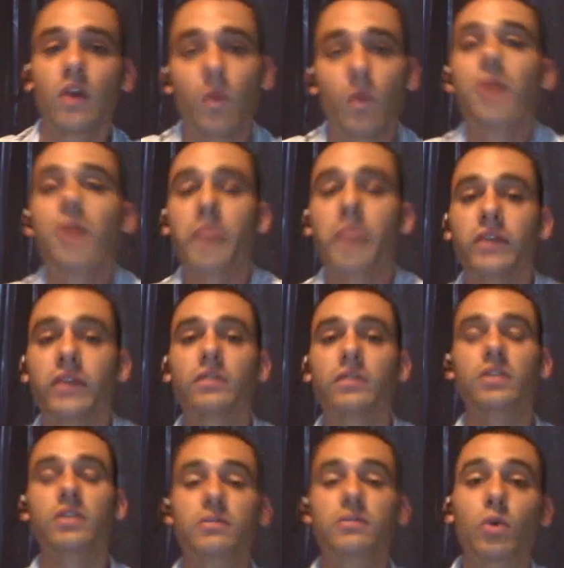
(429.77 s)
Well,
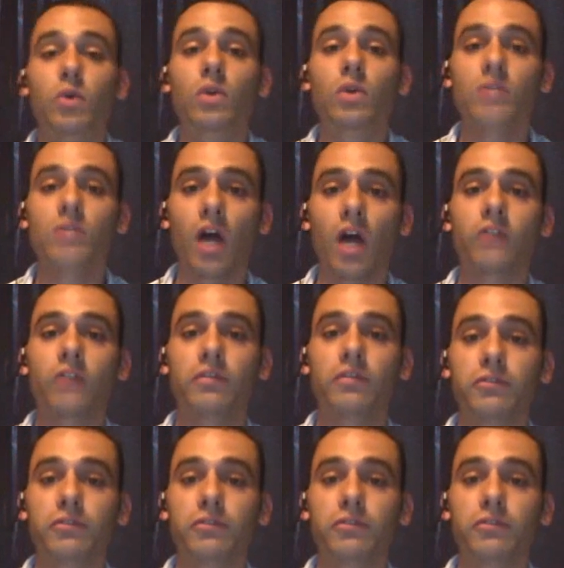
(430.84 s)
basically for laws and